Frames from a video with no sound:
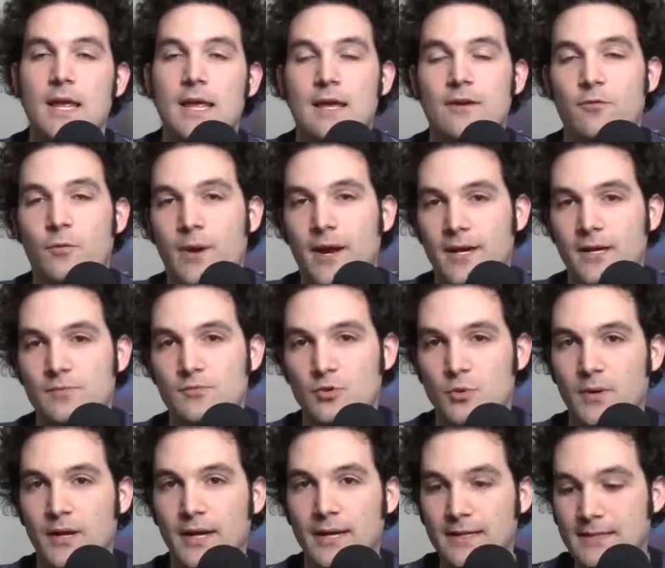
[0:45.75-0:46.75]
if we end up
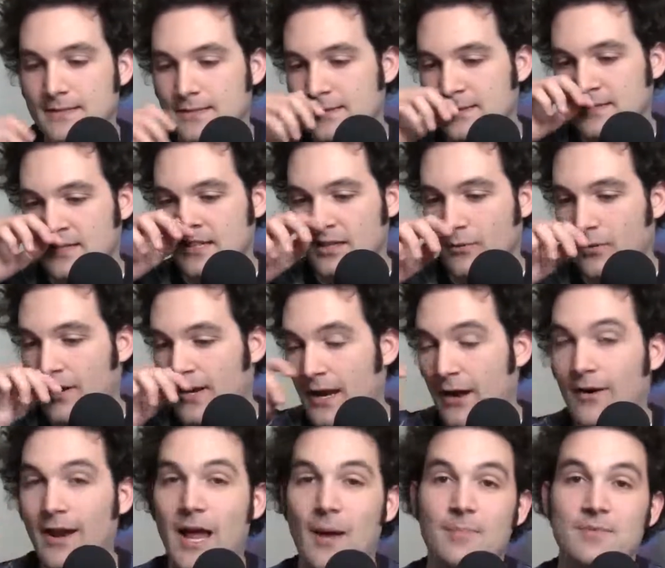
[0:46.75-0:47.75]
doing it consistently. Right
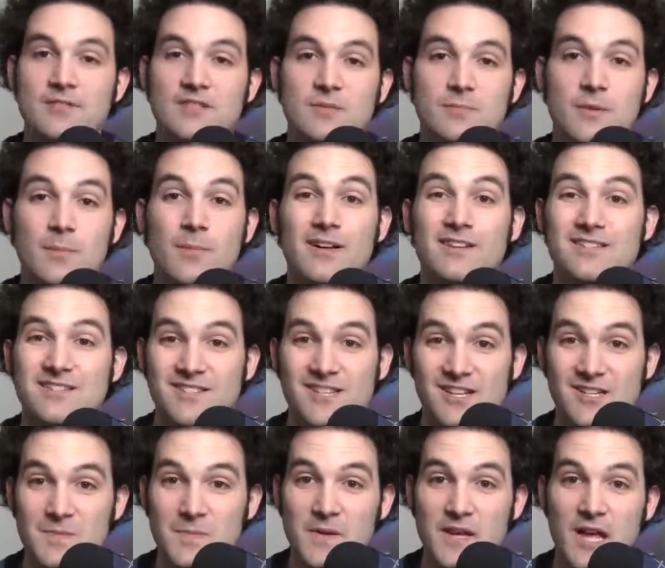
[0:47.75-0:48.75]
now it happens to be about
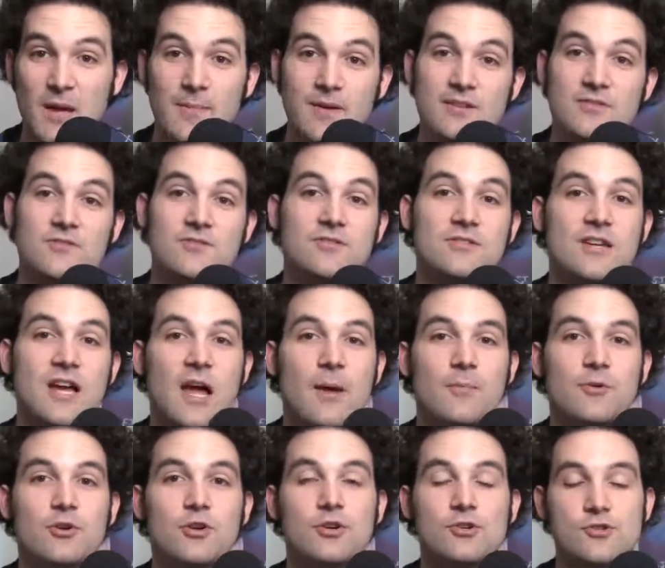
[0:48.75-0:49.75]
6 p.m. Eastern time,
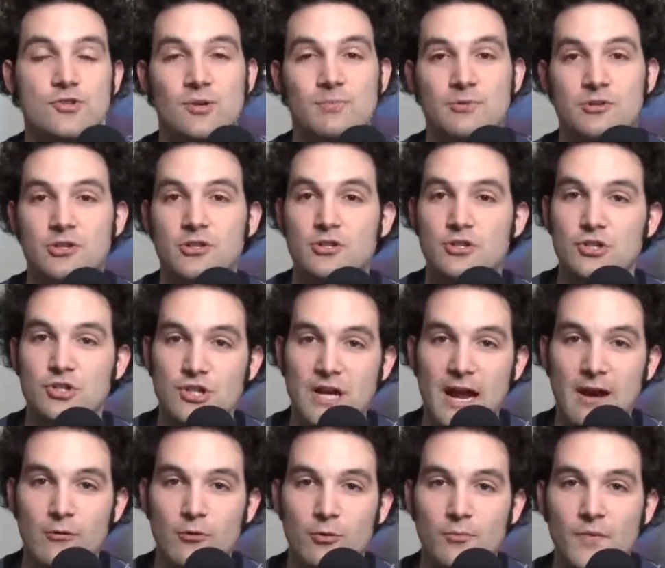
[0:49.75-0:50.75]
but you can jump into the
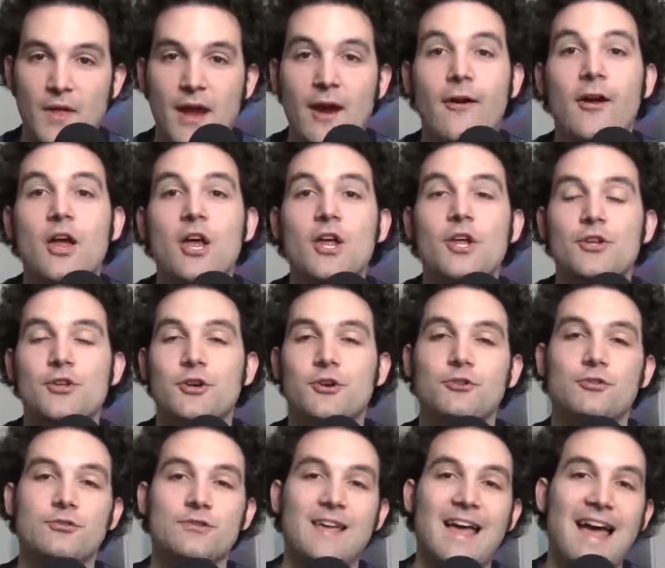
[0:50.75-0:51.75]
chat room there. You
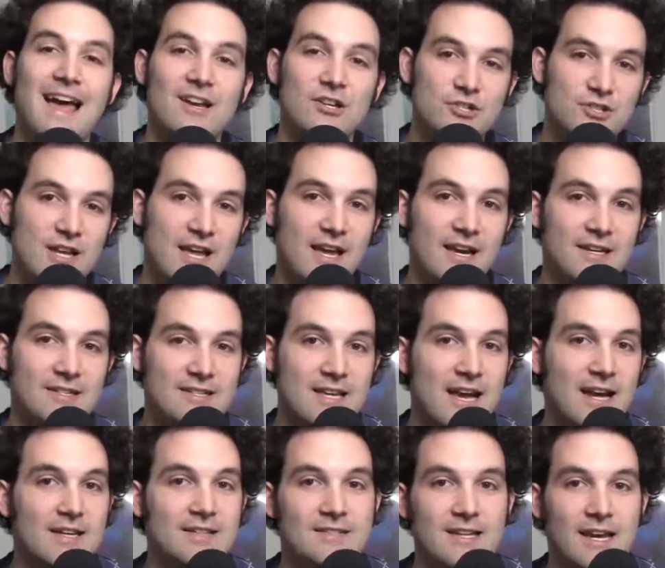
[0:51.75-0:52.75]
can use hashtag
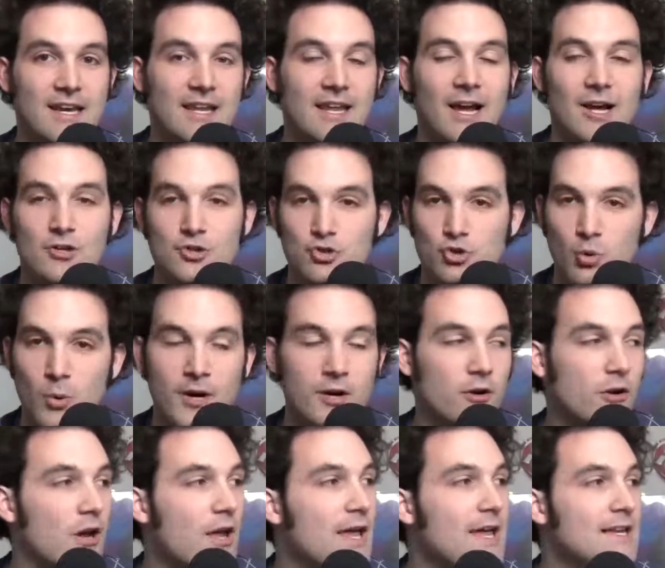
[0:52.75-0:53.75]
TechDaily on
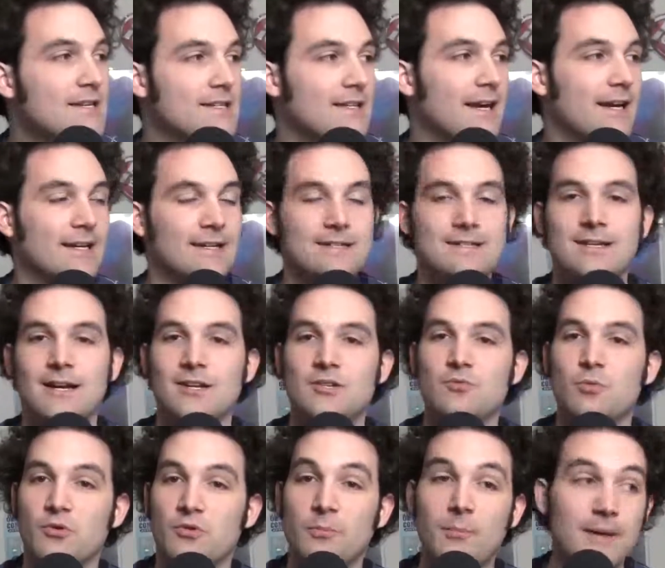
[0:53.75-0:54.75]
Twitter to get in
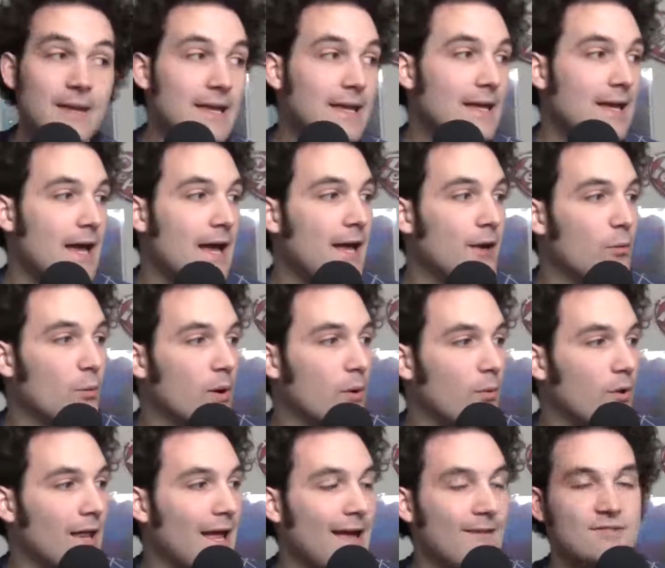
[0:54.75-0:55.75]
touch with me, and we
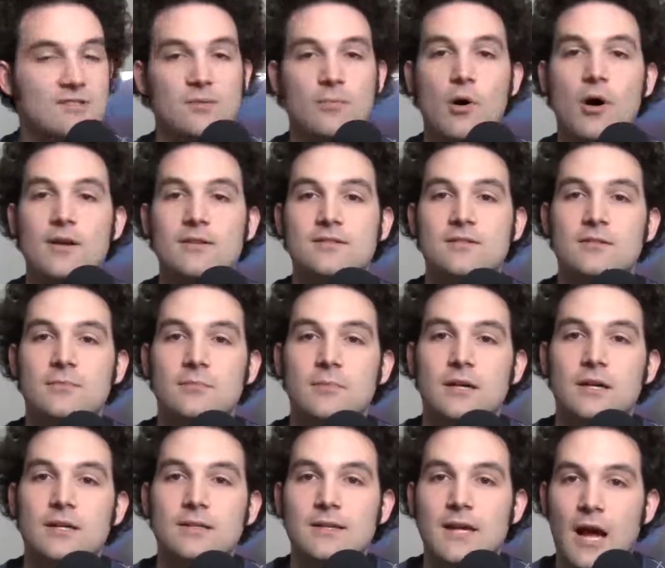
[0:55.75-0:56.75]
will have some awesome
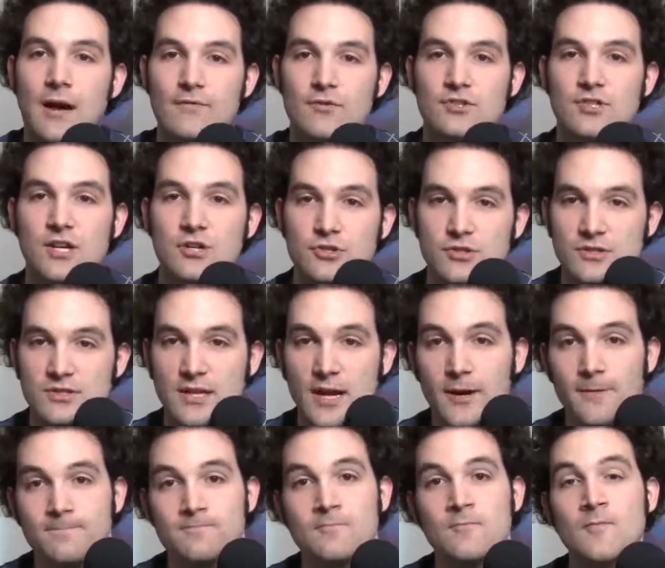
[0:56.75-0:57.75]
conversations
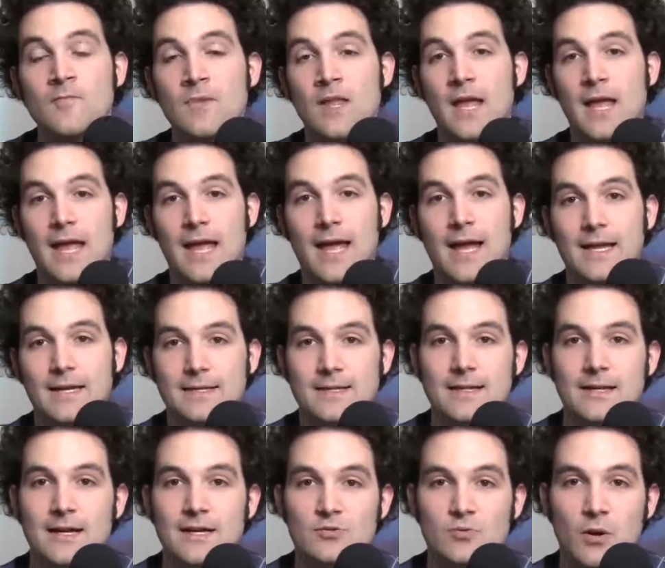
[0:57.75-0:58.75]
there, and
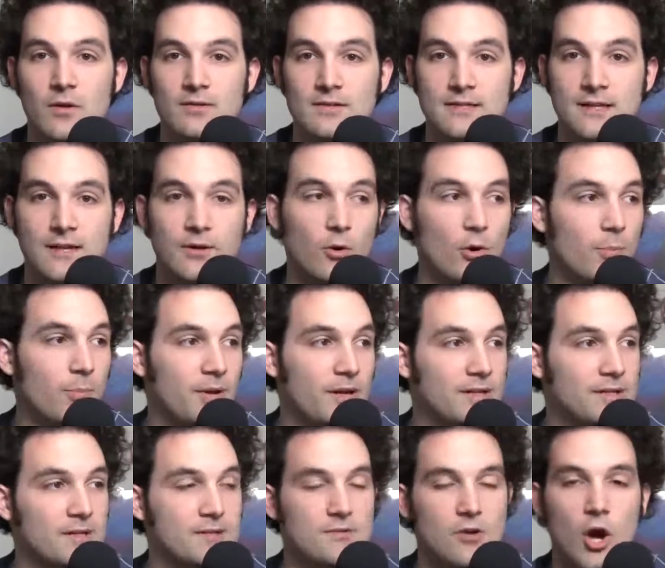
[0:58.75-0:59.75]
as well as getting your
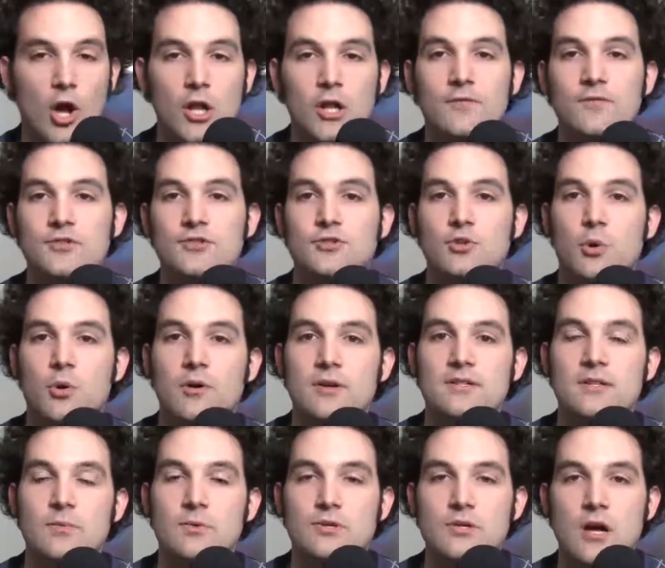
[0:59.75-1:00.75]
opinions. All of the
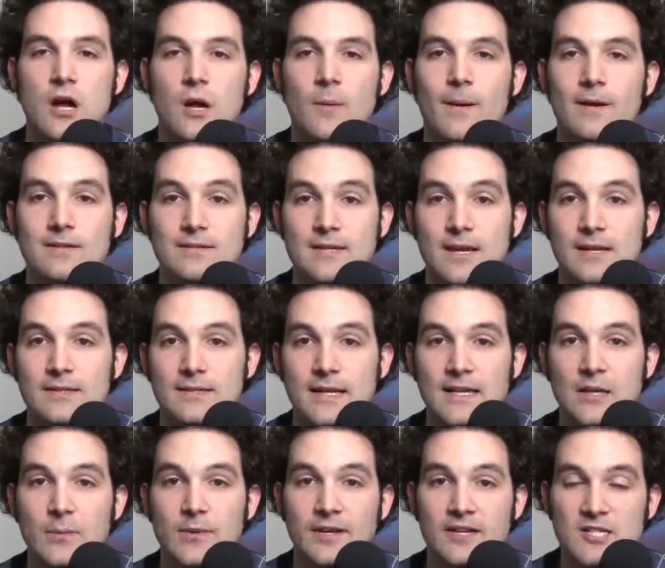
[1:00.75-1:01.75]
stories that we talk about in Tech
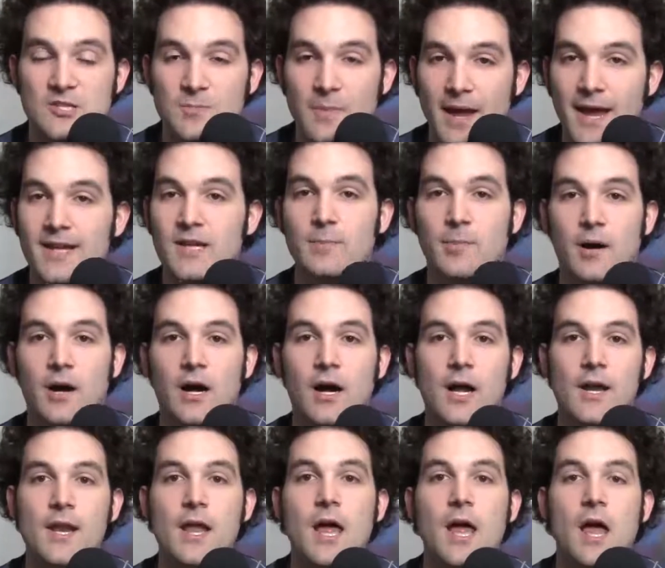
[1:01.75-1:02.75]
Daily, we expand
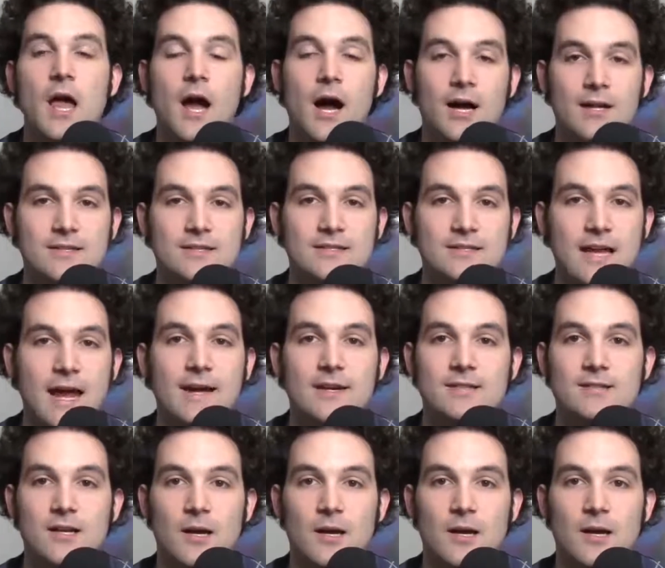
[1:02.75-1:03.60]
upon on Status